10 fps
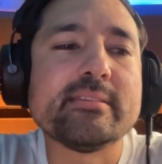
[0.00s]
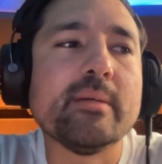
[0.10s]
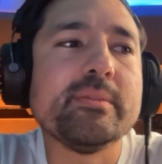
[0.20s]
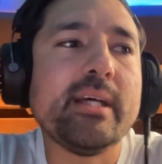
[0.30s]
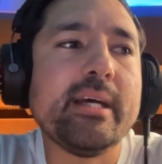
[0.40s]

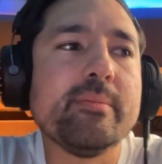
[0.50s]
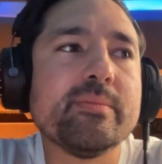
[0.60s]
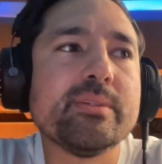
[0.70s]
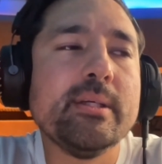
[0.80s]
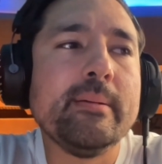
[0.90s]

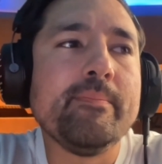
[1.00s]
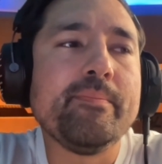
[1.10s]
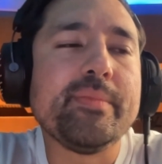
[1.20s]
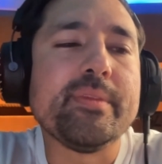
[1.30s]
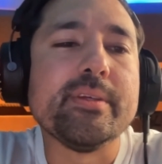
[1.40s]
Sometimes
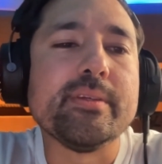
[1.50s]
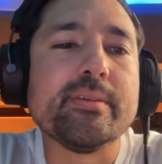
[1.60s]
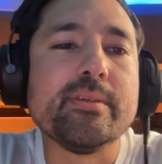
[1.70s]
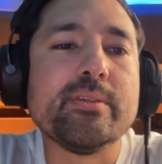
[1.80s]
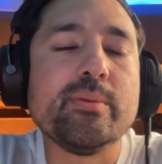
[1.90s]
the
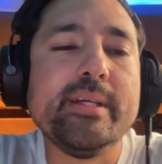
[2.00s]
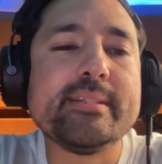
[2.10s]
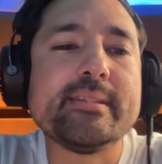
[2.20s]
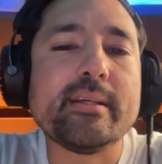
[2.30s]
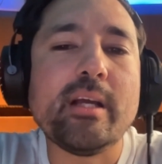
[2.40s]

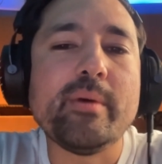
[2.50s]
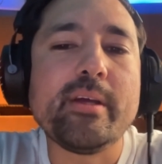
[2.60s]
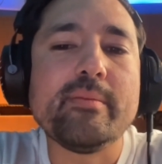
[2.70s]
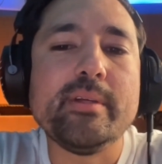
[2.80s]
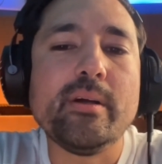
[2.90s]
tweets that come
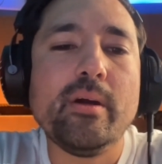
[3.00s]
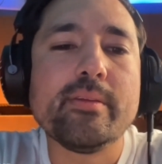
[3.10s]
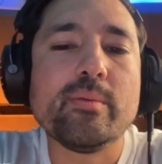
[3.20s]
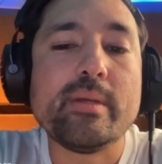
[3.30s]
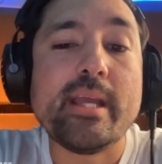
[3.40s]
out of me
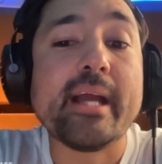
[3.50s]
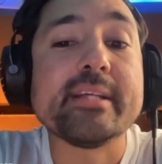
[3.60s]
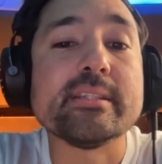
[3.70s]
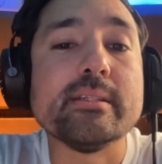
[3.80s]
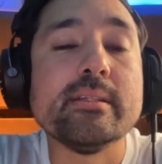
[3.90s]
are the
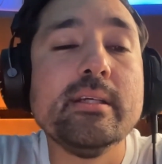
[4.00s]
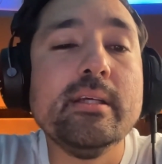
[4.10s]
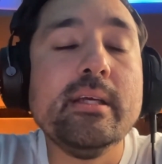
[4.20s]
reaction,